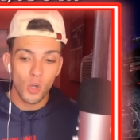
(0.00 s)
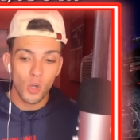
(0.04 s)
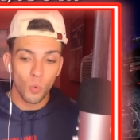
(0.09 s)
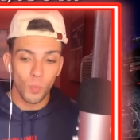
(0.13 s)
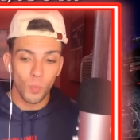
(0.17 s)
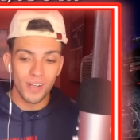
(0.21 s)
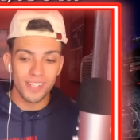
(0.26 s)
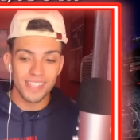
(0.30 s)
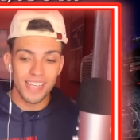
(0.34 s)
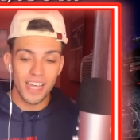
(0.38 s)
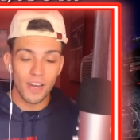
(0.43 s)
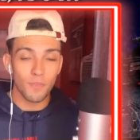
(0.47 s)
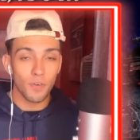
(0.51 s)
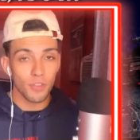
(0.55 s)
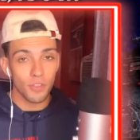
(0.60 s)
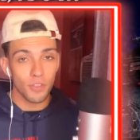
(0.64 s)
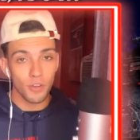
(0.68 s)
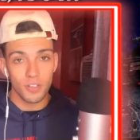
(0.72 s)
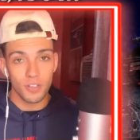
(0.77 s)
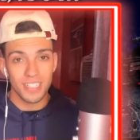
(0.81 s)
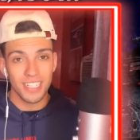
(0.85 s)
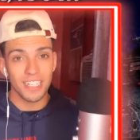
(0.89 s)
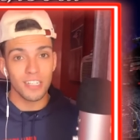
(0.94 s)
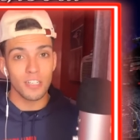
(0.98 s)
went 10 for
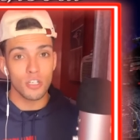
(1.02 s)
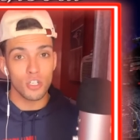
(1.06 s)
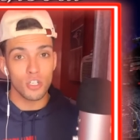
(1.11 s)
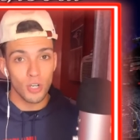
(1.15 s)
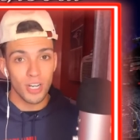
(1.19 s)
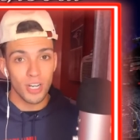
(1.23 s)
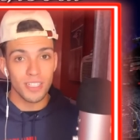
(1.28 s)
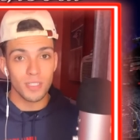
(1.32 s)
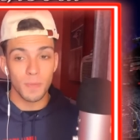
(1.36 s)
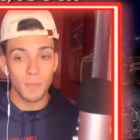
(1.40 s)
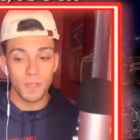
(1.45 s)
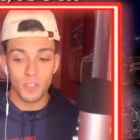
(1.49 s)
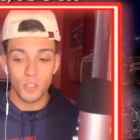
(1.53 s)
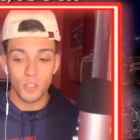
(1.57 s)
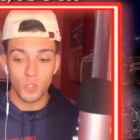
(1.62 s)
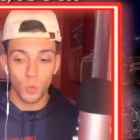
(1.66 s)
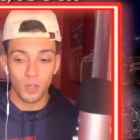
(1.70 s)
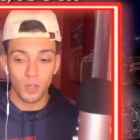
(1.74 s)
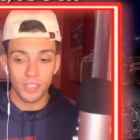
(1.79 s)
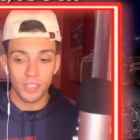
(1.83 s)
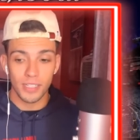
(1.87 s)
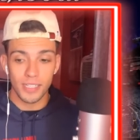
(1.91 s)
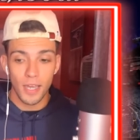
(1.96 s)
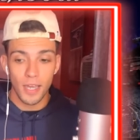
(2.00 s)
13, and Trace
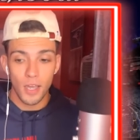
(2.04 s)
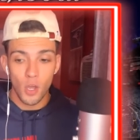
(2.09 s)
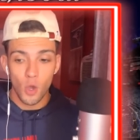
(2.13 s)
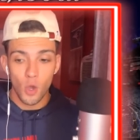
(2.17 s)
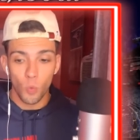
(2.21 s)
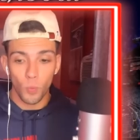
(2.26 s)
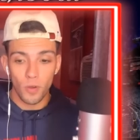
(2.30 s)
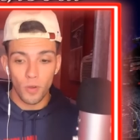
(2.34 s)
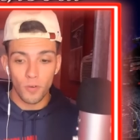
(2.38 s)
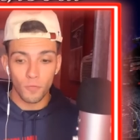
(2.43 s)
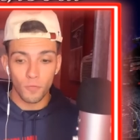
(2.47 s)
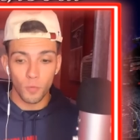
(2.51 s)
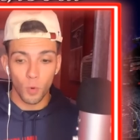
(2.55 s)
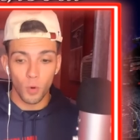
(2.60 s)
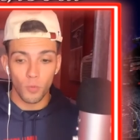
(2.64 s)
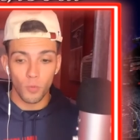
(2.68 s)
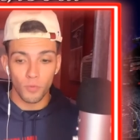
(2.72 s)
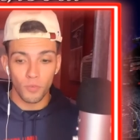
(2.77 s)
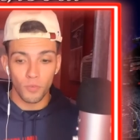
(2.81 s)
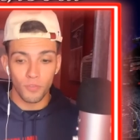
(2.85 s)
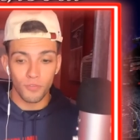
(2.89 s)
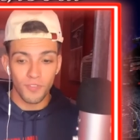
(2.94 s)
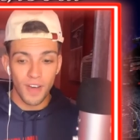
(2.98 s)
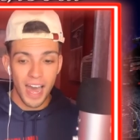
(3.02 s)
McSorley went four
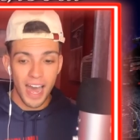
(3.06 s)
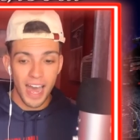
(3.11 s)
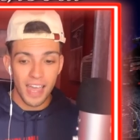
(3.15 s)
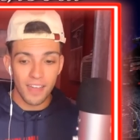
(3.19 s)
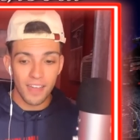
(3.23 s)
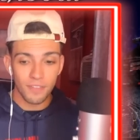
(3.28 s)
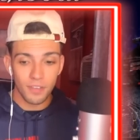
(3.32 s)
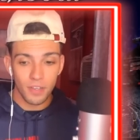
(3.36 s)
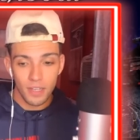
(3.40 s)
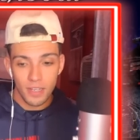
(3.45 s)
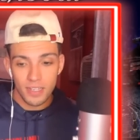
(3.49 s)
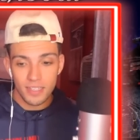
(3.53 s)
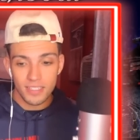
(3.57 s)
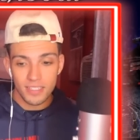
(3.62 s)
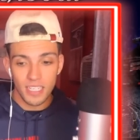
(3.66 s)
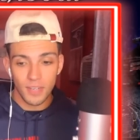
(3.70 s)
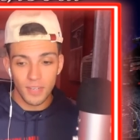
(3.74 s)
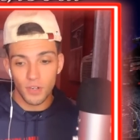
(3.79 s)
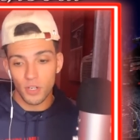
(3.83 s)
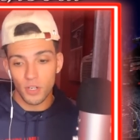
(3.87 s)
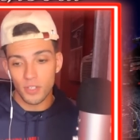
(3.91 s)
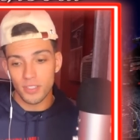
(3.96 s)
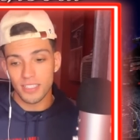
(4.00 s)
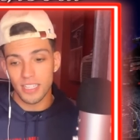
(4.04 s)
for five.
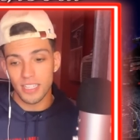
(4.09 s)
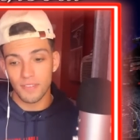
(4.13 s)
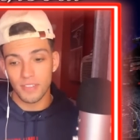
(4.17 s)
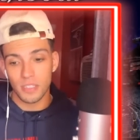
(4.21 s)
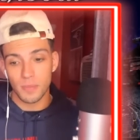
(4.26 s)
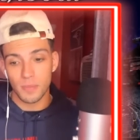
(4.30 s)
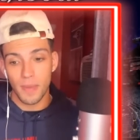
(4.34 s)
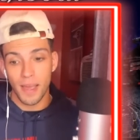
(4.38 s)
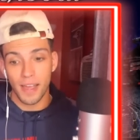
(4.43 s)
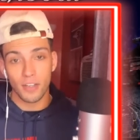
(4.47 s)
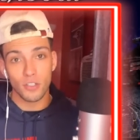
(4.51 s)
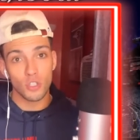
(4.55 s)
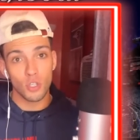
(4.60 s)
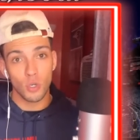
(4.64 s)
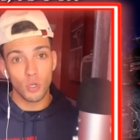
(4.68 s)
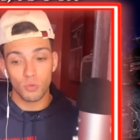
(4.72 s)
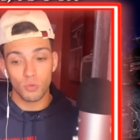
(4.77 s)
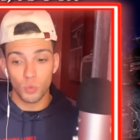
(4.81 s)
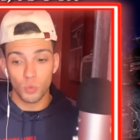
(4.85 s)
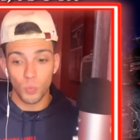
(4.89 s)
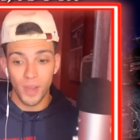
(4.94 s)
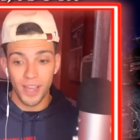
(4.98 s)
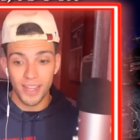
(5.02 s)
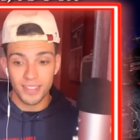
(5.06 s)
Seven on sevens. Mac
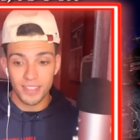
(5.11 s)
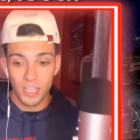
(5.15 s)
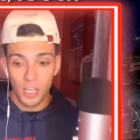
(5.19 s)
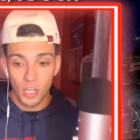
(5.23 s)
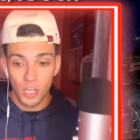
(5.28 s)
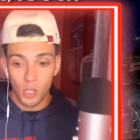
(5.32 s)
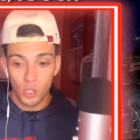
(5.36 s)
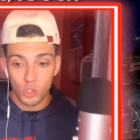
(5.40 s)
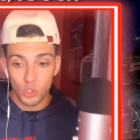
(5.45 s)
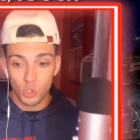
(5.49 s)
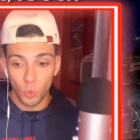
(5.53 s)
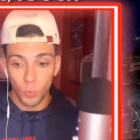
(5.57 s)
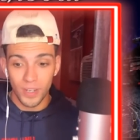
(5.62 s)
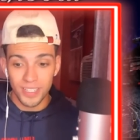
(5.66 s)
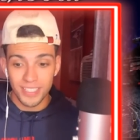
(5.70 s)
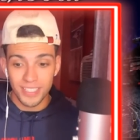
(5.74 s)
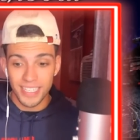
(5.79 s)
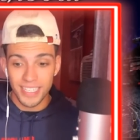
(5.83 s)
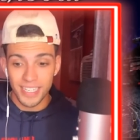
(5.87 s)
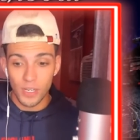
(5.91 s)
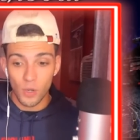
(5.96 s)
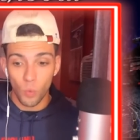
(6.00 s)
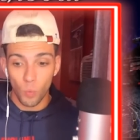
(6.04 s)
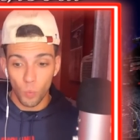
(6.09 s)
Jones went
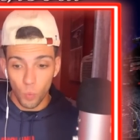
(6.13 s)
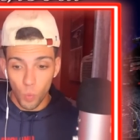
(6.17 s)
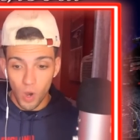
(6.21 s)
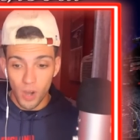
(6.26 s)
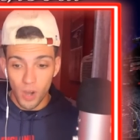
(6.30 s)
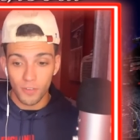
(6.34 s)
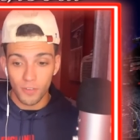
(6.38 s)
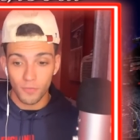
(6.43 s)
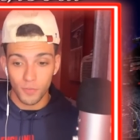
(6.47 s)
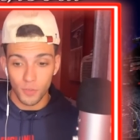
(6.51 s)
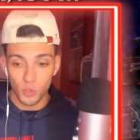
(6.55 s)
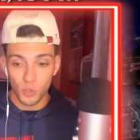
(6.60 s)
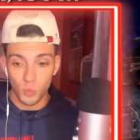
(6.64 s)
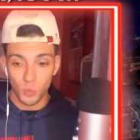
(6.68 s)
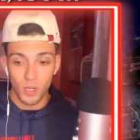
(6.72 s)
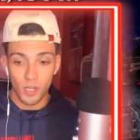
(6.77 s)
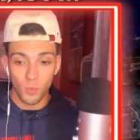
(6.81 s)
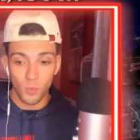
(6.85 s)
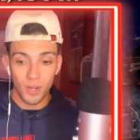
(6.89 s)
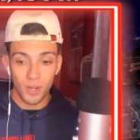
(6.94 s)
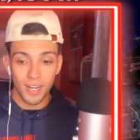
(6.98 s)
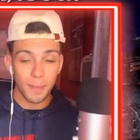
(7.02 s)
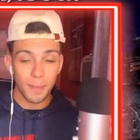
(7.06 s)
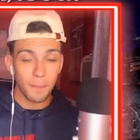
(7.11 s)
21 for
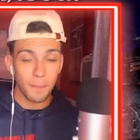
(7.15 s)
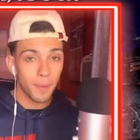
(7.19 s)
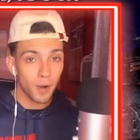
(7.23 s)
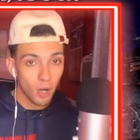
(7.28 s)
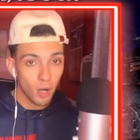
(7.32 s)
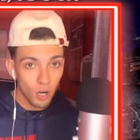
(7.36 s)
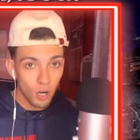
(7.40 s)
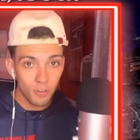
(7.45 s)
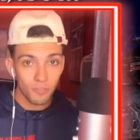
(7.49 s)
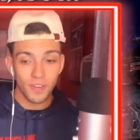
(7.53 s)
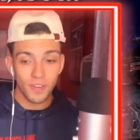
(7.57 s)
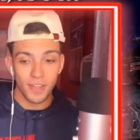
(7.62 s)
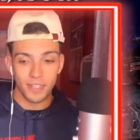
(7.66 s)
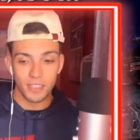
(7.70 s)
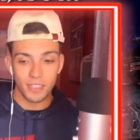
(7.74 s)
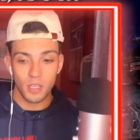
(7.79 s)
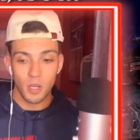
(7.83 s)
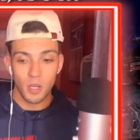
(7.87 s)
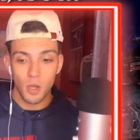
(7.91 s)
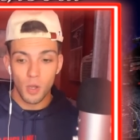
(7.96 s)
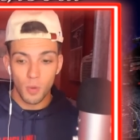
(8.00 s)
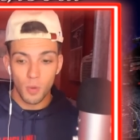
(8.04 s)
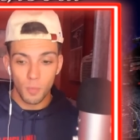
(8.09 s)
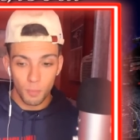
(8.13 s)
21, a perfect,
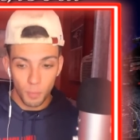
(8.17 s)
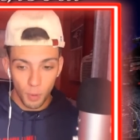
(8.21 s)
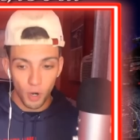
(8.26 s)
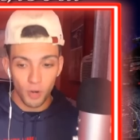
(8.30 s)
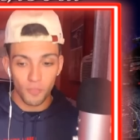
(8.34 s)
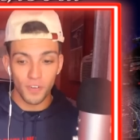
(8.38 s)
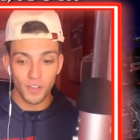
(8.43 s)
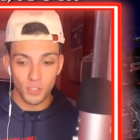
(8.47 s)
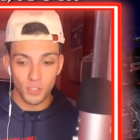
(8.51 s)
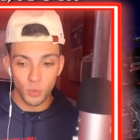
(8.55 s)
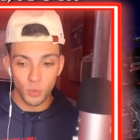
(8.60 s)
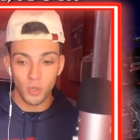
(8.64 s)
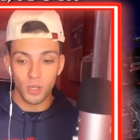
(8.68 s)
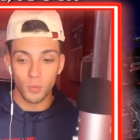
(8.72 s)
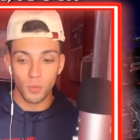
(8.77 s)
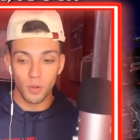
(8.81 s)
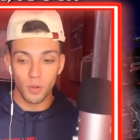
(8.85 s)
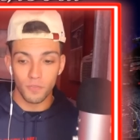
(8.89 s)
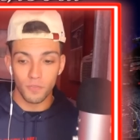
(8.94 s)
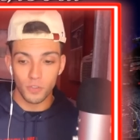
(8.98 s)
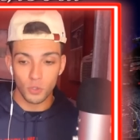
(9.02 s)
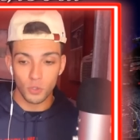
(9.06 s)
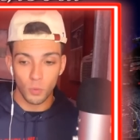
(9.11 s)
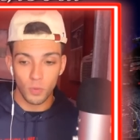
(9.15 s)
perfect 21
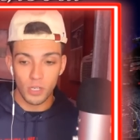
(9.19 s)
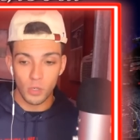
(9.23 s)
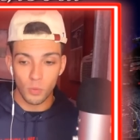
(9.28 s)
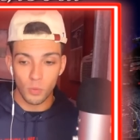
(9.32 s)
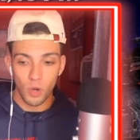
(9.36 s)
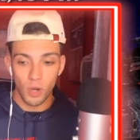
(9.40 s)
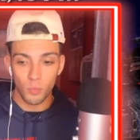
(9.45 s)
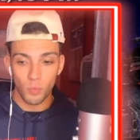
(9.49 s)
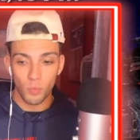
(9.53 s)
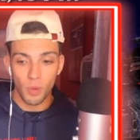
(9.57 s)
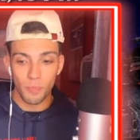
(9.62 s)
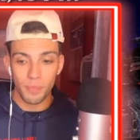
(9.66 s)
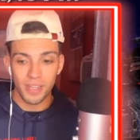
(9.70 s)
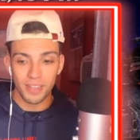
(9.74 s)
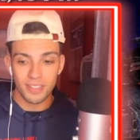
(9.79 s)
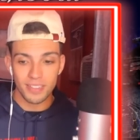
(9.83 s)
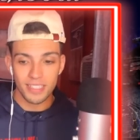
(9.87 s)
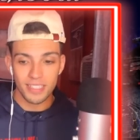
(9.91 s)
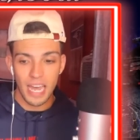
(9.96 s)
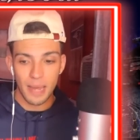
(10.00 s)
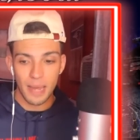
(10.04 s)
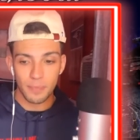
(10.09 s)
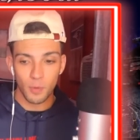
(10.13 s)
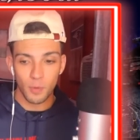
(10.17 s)
for 21. While Bailey
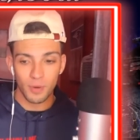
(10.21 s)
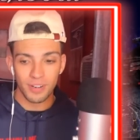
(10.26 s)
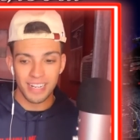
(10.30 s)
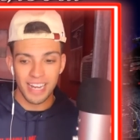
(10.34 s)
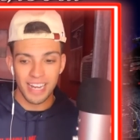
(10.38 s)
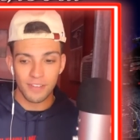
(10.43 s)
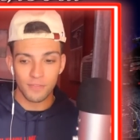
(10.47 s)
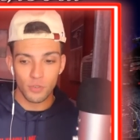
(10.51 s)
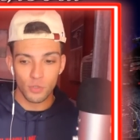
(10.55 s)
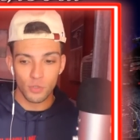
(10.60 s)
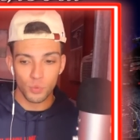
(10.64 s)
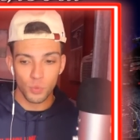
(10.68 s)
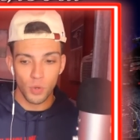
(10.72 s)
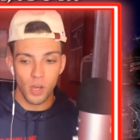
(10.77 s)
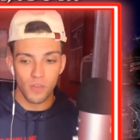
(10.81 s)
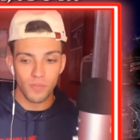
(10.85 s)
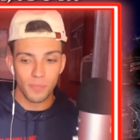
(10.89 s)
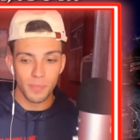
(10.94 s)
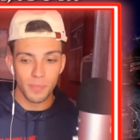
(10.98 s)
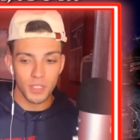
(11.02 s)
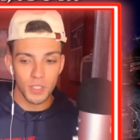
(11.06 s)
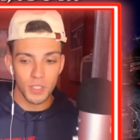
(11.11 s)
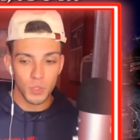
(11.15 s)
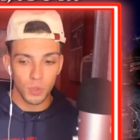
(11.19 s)
Zappe went nine for 12, and
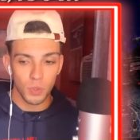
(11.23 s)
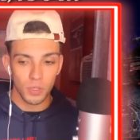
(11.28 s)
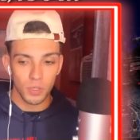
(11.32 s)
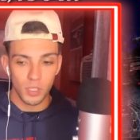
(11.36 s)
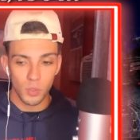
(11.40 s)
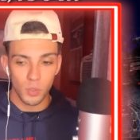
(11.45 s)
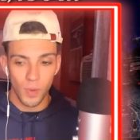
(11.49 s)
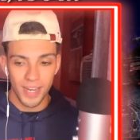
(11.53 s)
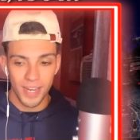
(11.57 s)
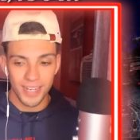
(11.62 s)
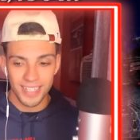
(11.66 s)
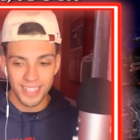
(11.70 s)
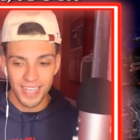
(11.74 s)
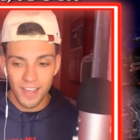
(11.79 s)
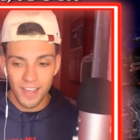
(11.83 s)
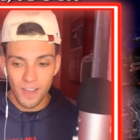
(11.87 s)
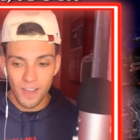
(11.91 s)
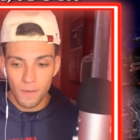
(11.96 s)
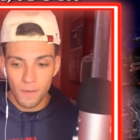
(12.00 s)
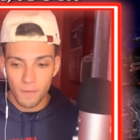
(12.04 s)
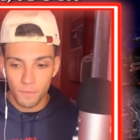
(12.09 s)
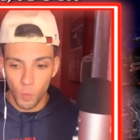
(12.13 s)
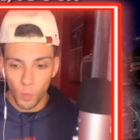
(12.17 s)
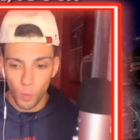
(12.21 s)
McSorley went
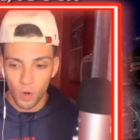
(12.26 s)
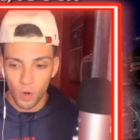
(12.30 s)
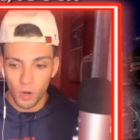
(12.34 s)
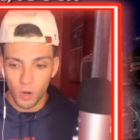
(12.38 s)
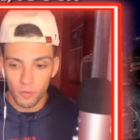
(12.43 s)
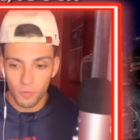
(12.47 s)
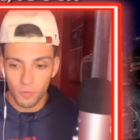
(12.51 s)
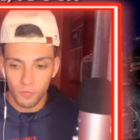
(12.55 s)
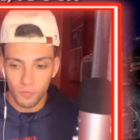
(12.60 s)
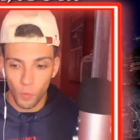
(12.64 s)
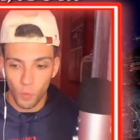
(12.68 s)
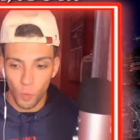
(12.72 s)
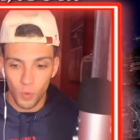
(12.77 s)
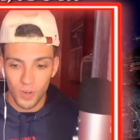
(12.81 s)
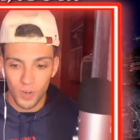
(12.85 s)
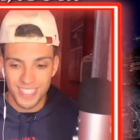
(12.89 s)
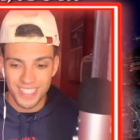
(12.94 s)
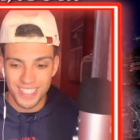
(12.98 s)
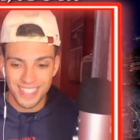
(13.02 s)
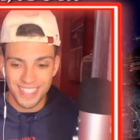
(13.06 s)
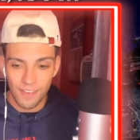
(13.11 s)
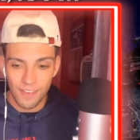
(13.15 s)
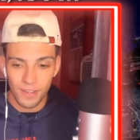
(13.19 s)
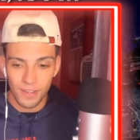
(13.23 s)
four for
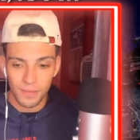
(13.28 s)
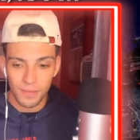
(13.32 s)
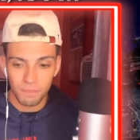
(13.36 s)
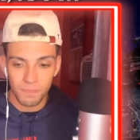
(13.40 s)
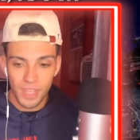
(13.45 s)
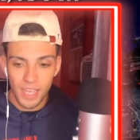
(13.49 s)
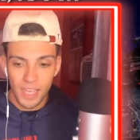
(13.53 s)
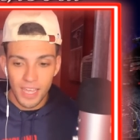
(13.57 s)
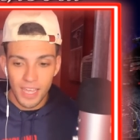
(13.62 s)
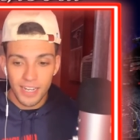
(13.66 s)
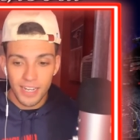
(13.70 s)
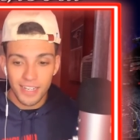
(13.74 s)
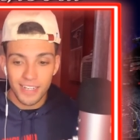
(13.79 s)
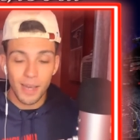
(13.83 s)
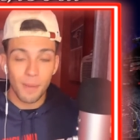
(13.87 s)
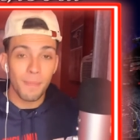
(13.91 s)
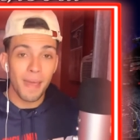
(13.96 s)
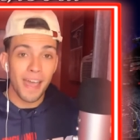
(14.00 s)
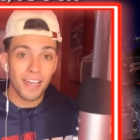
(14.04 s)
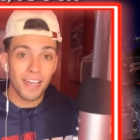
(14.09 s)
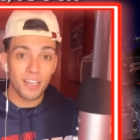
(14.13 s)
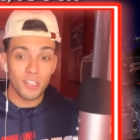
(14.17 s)
seven. Now, Mac